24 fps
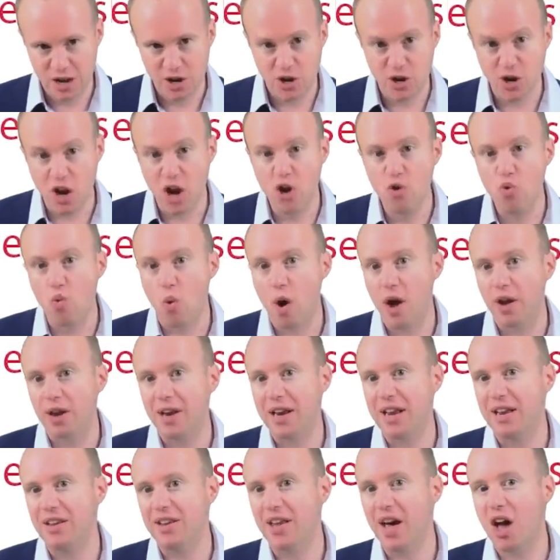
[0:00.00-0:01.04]
No
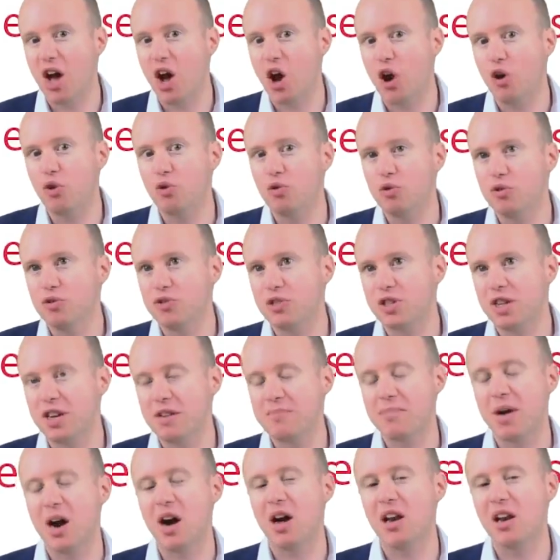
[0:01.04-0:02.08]
one in the whole
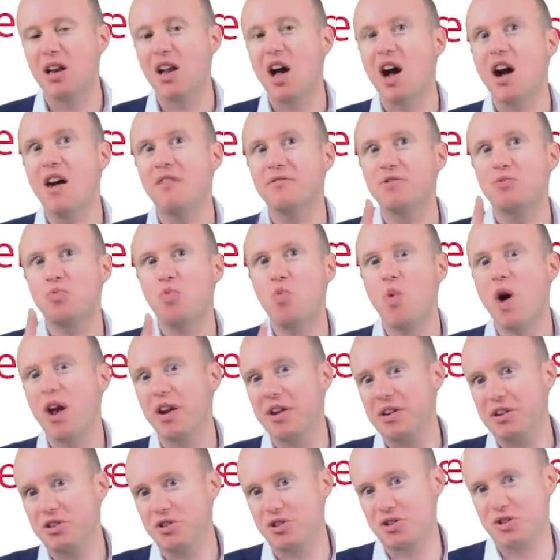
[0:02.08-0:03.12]
cinema laughed
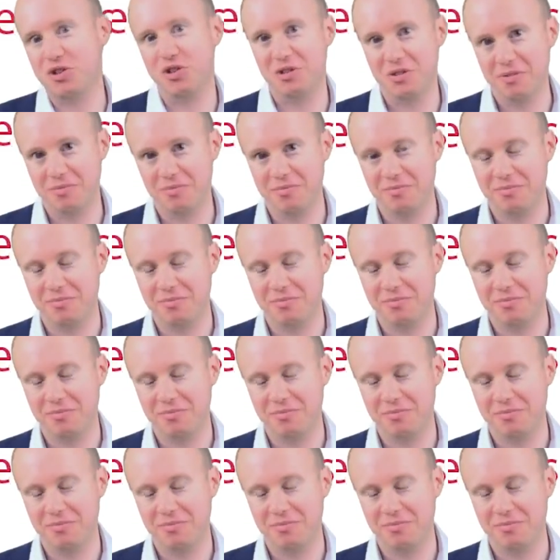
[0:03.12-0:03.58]
once."